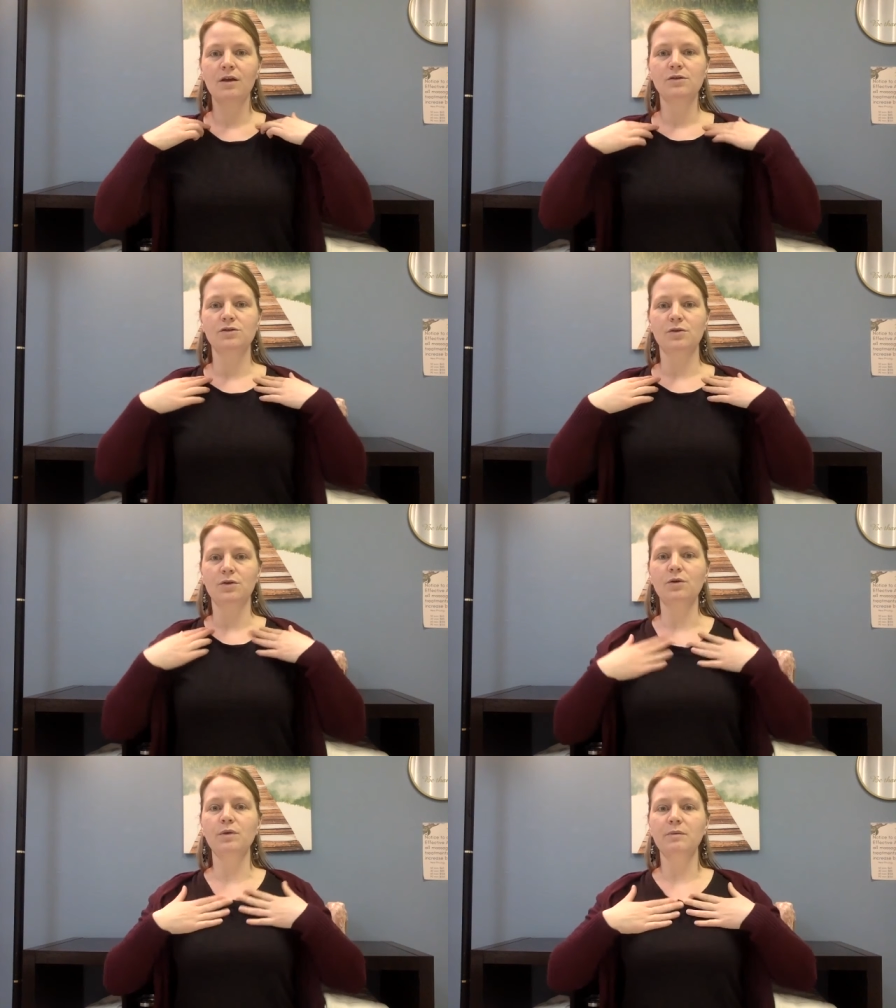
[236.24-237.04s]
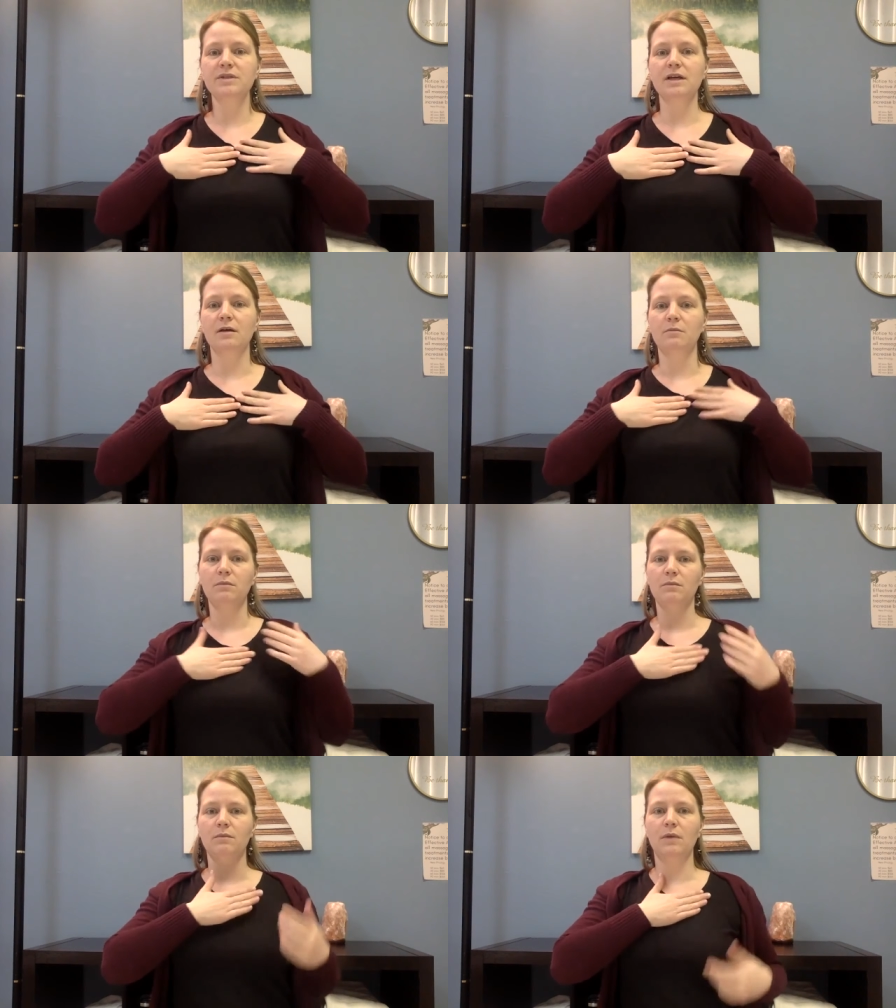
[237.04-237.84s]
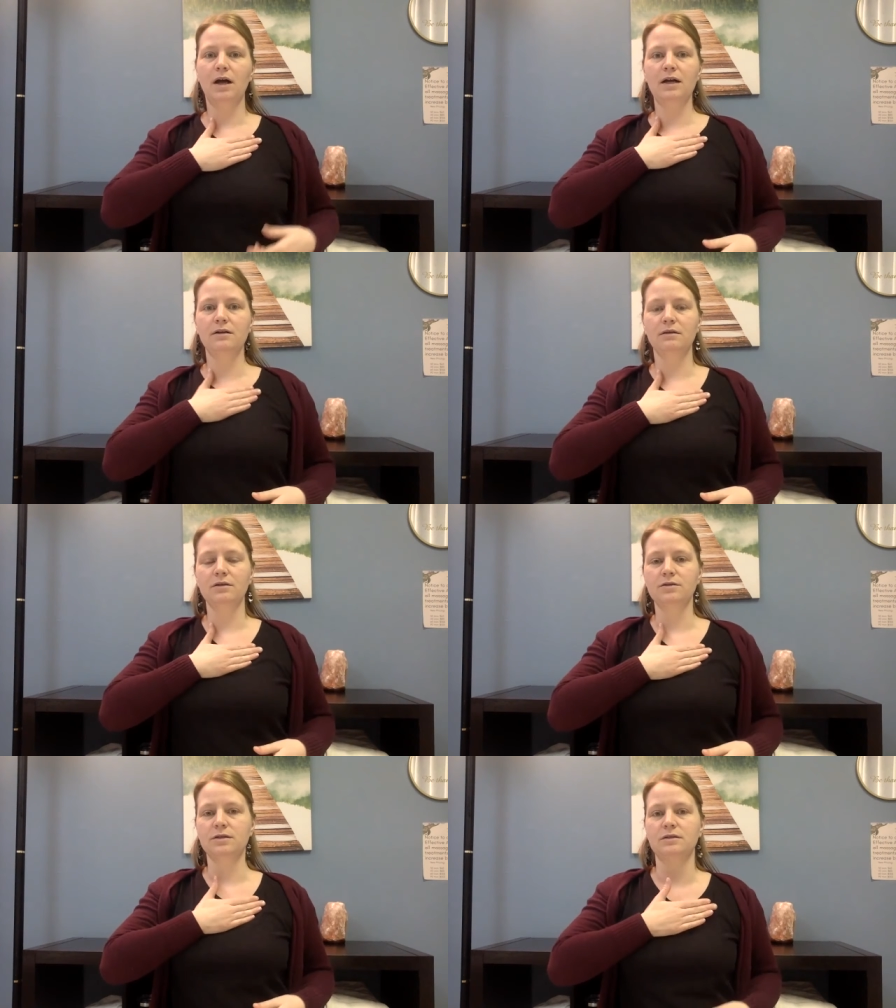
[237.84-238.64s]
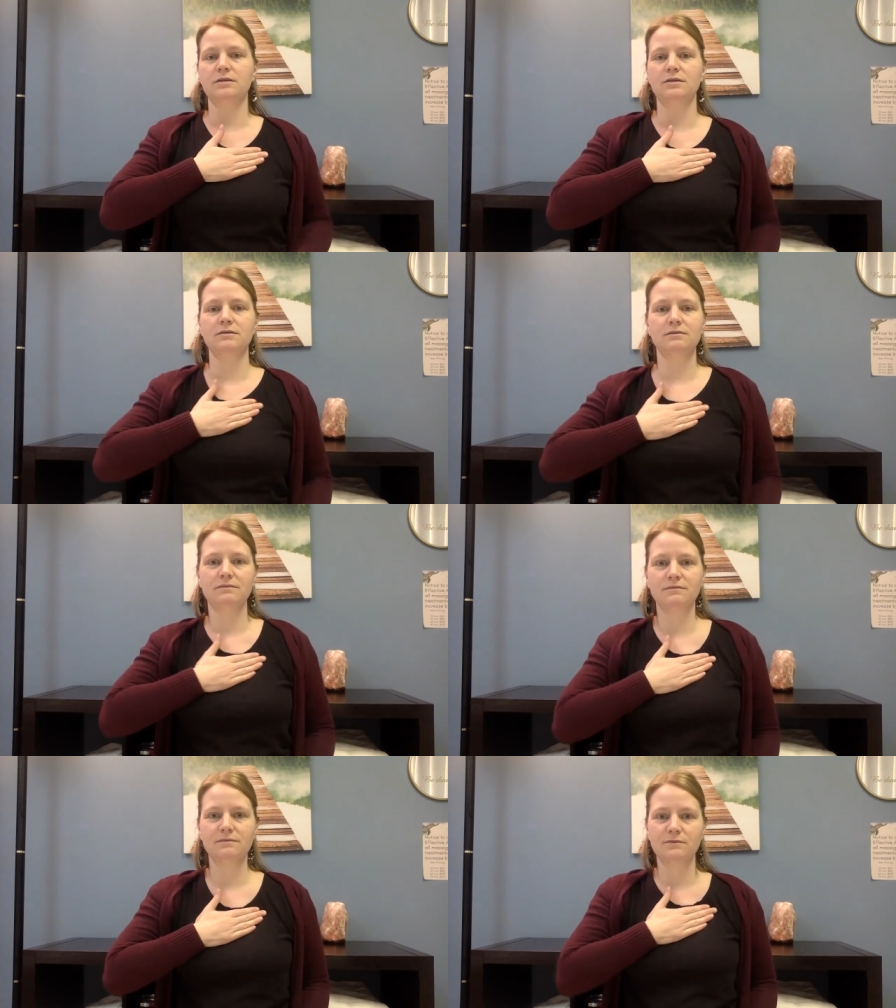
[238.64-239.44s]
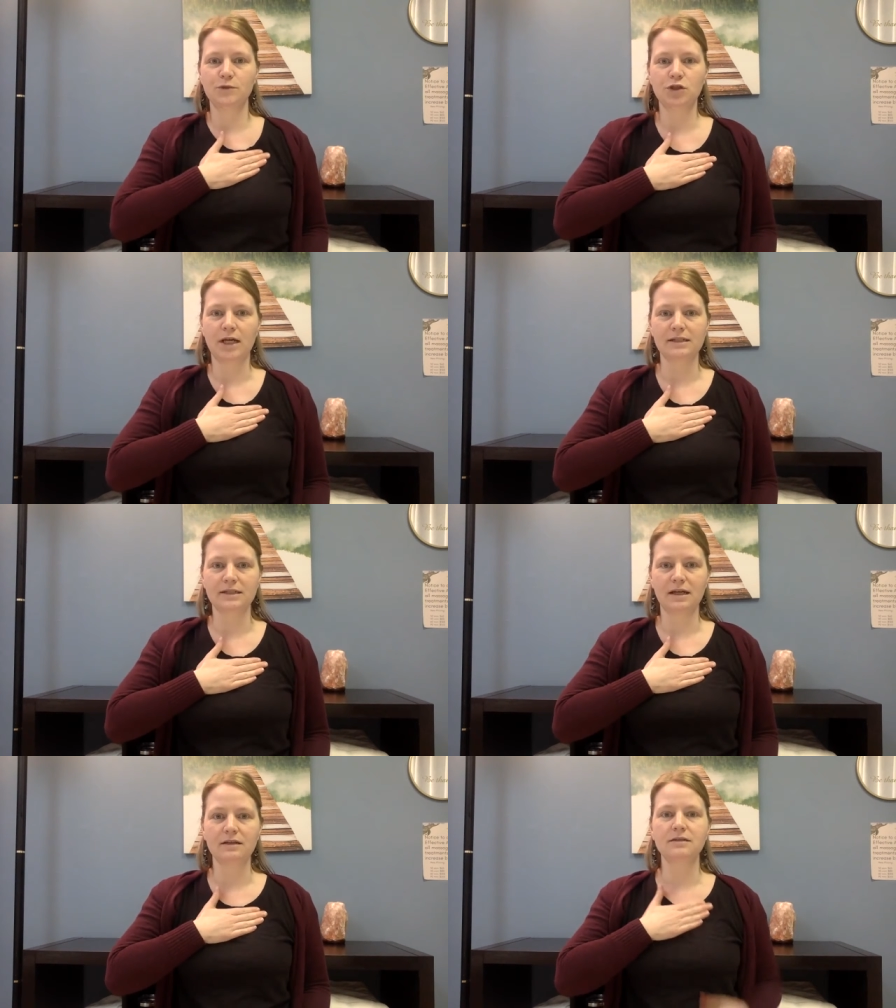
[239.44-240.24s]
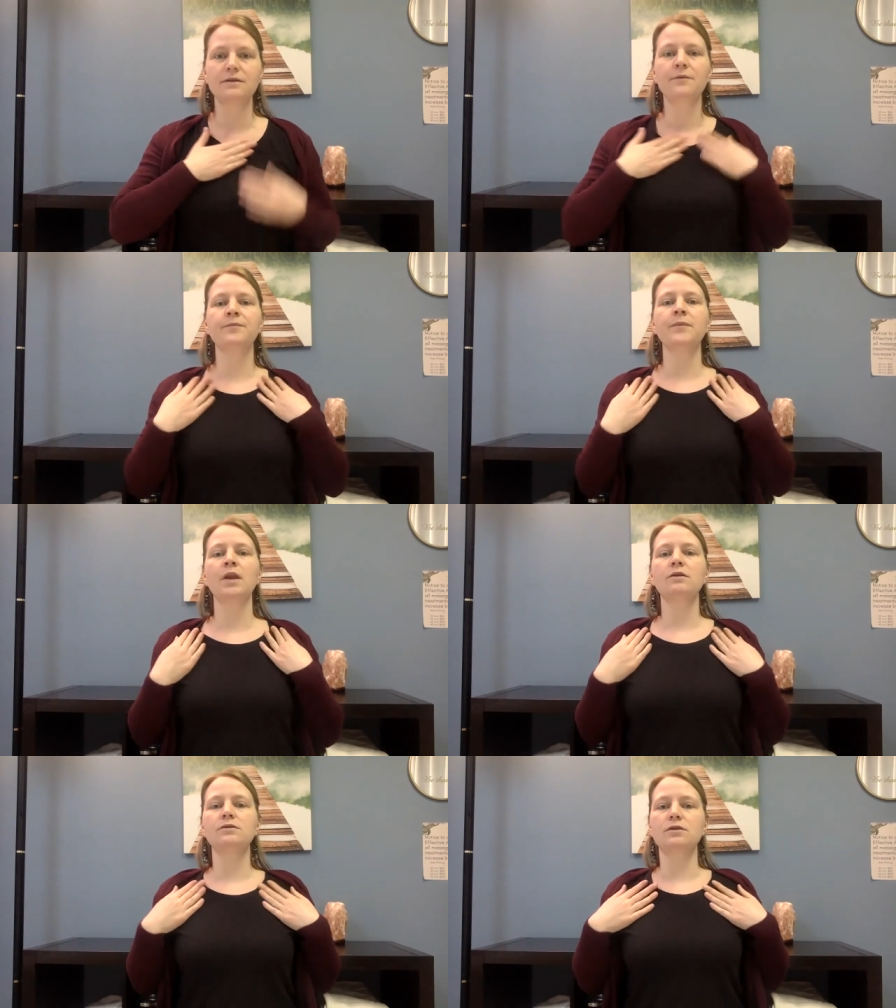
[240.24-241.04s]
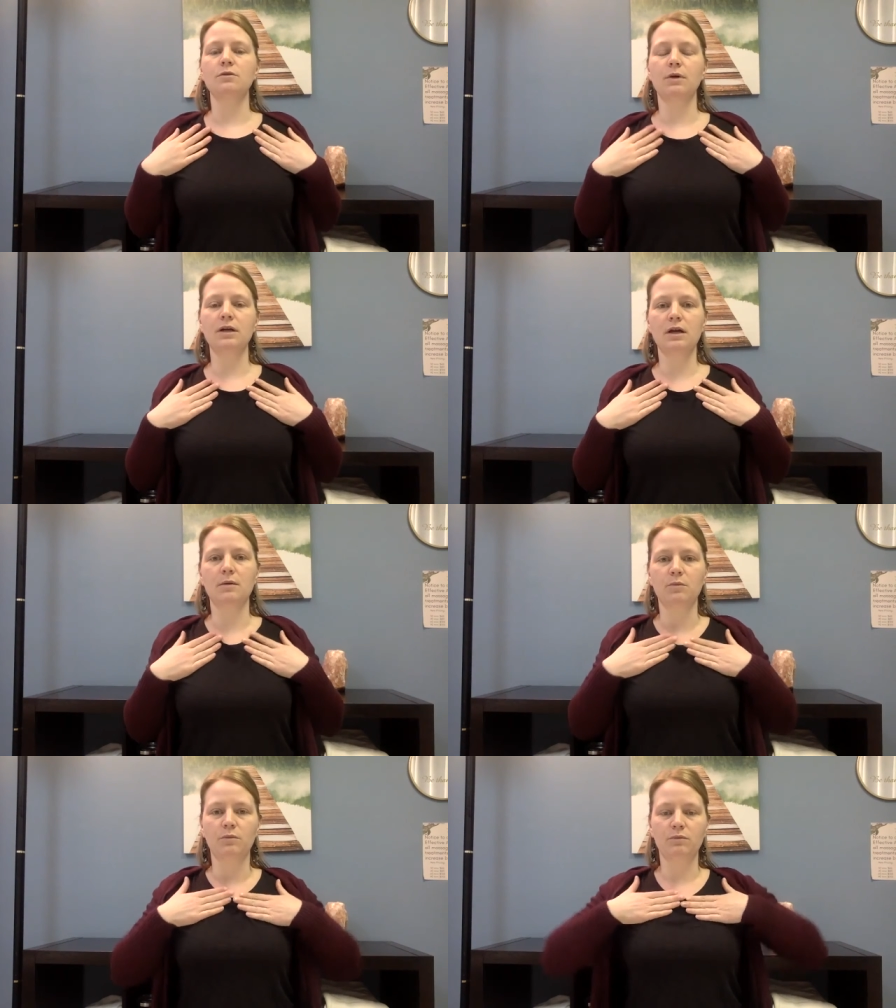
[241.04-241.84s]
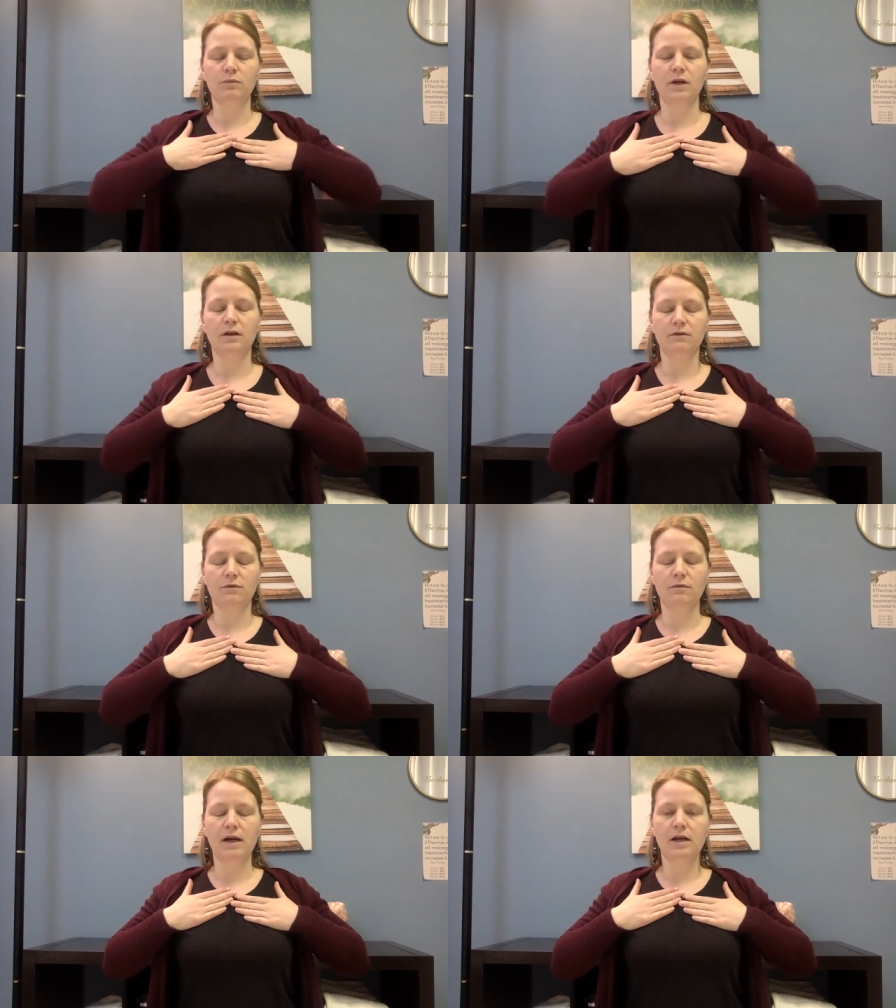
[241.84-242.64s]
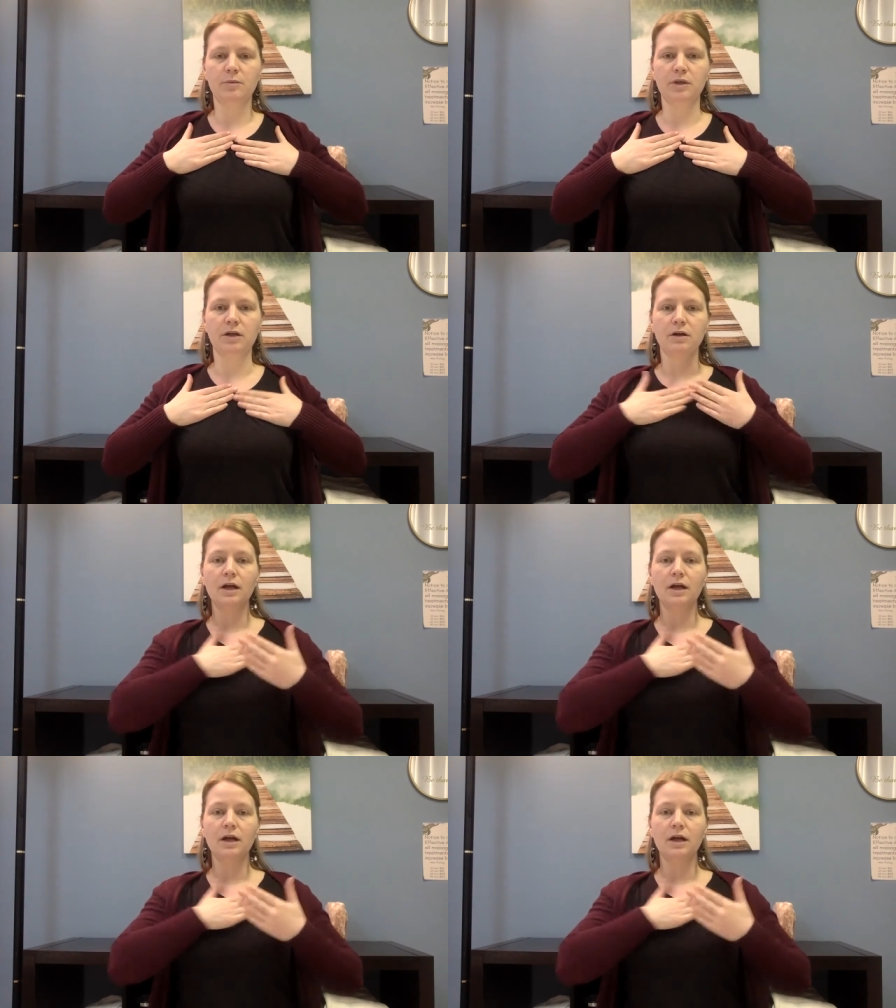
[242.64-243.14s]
So your ribs come higher than just chest height. So you want to come kind of right up here.